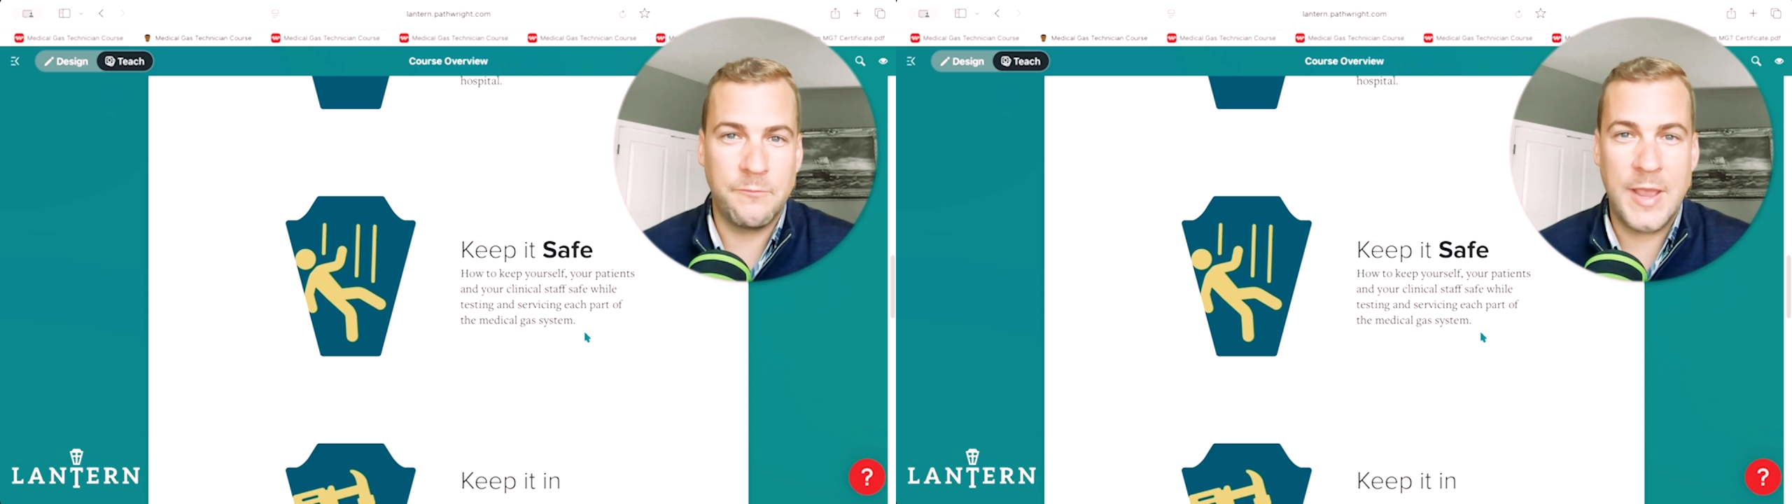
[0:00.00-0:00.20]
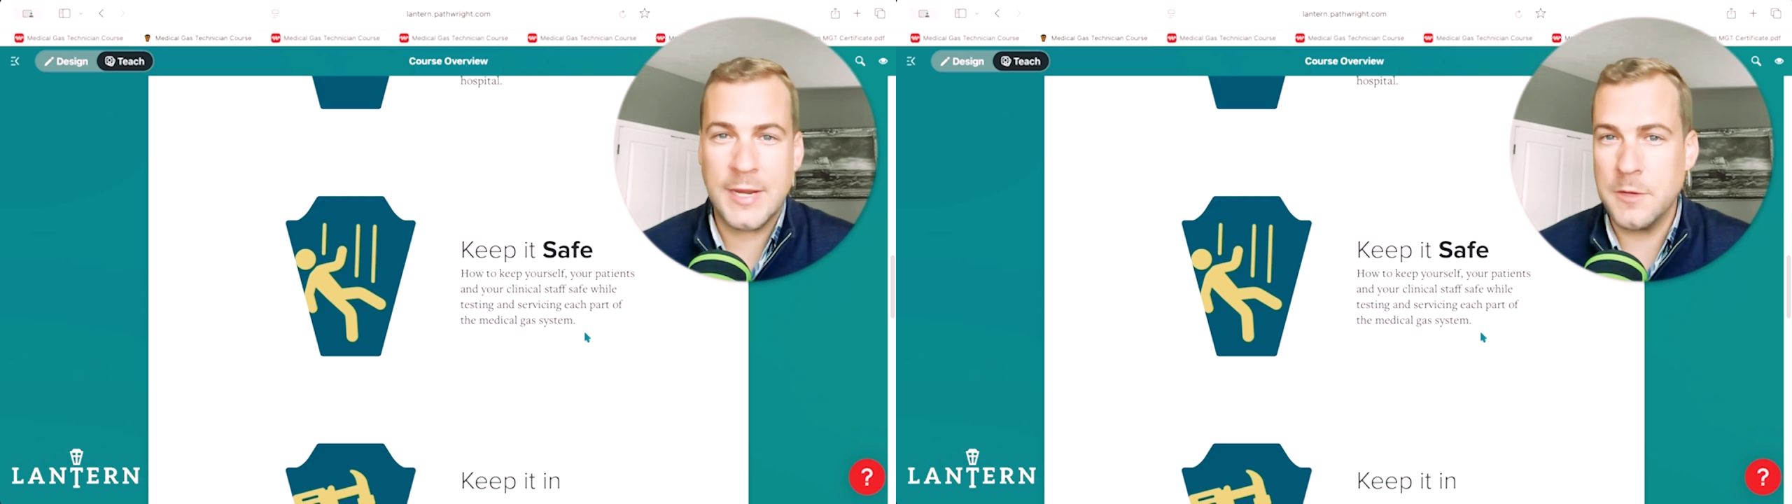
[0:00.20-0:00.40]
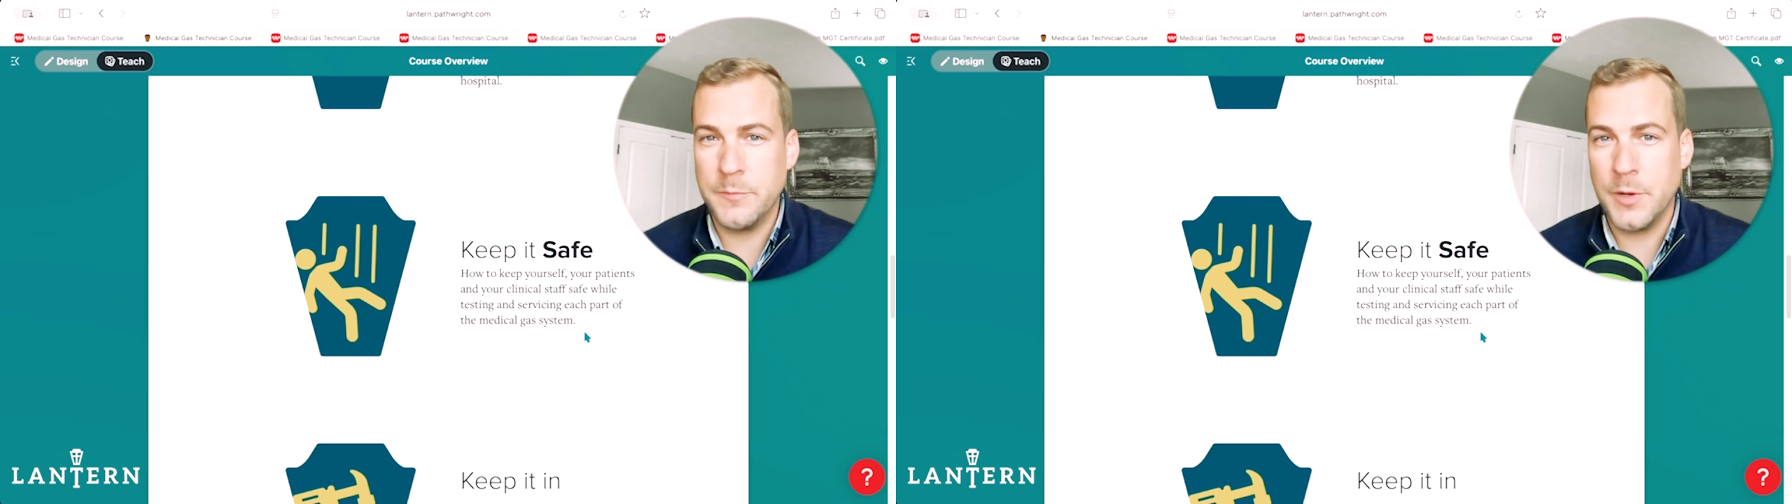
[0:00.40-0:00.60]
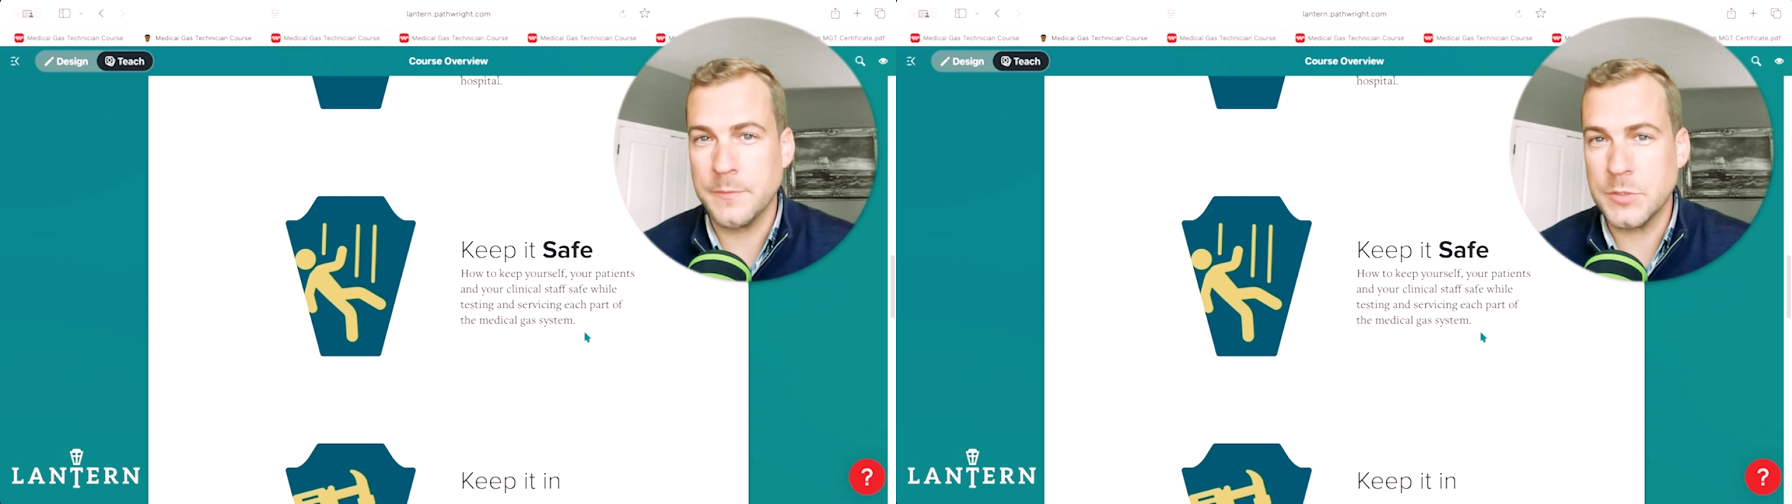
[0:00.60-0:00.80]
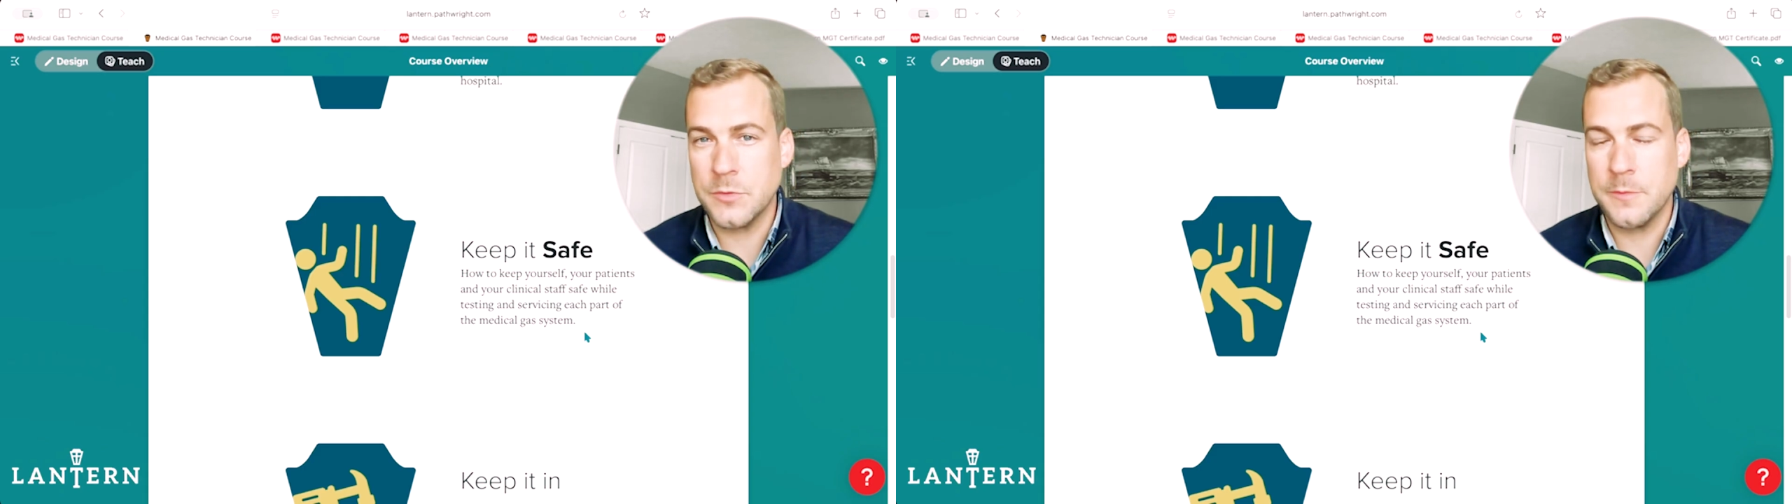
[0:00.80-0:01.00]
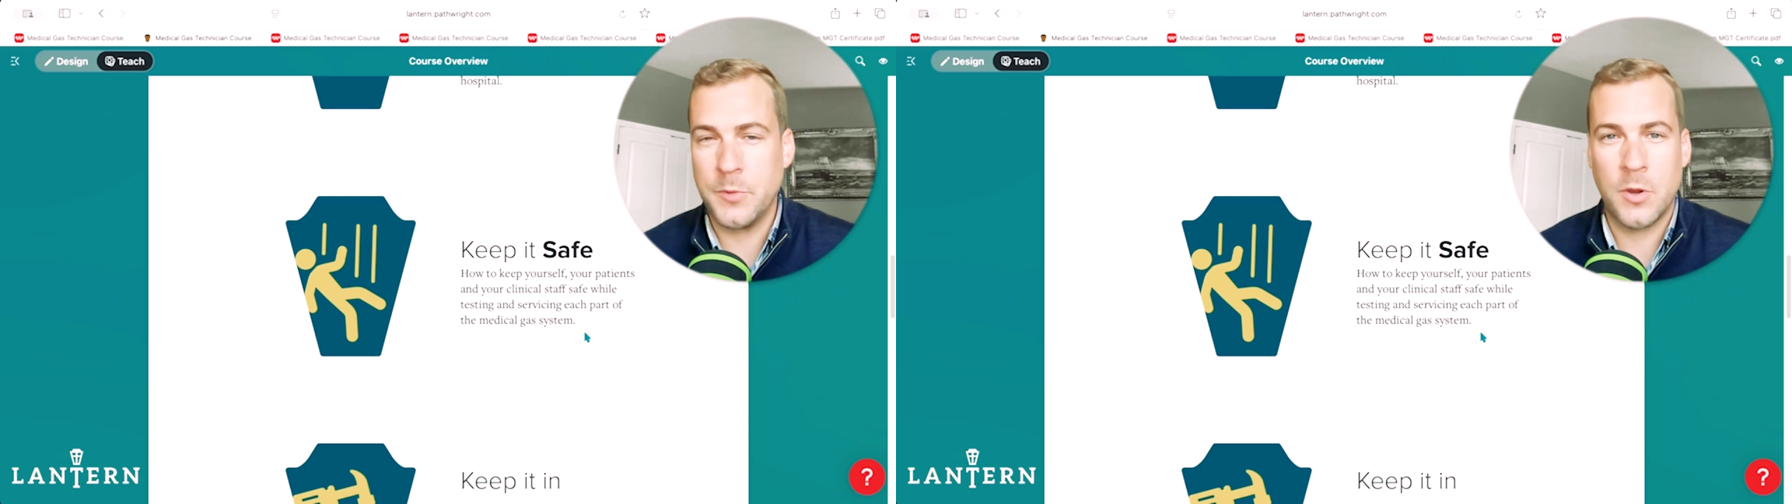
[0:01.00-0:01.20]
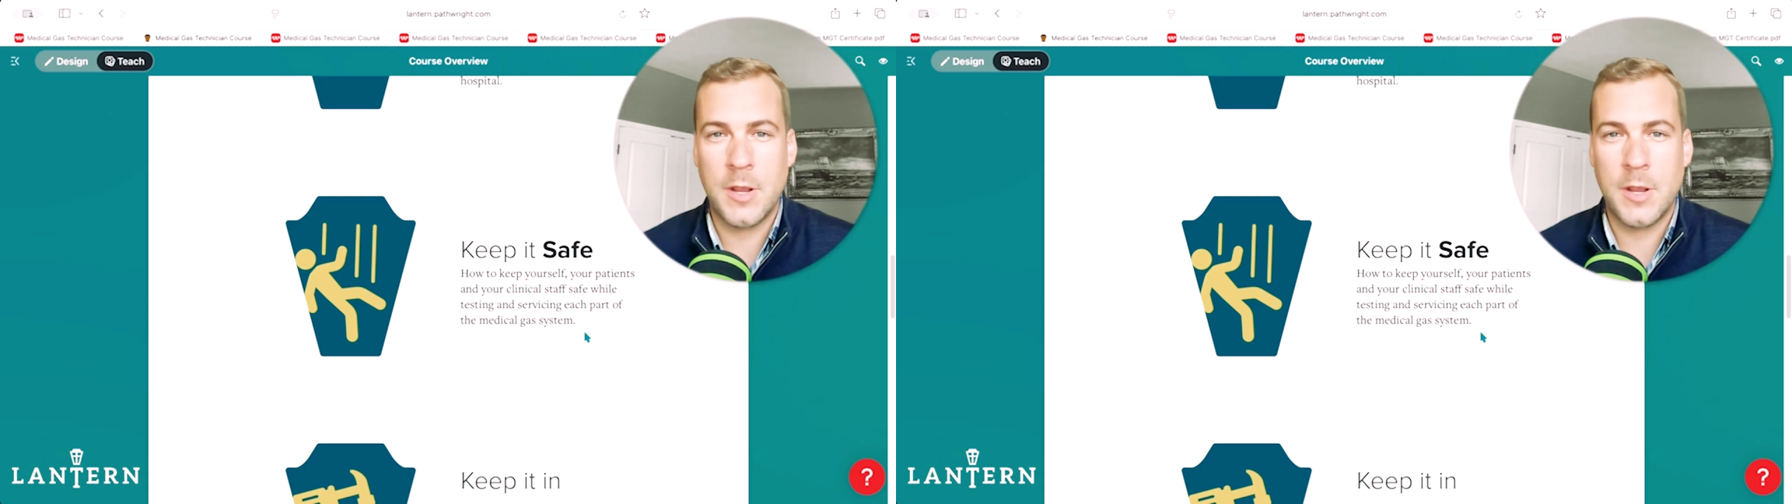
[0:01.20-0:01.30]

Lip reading: vacuum pumps or bulk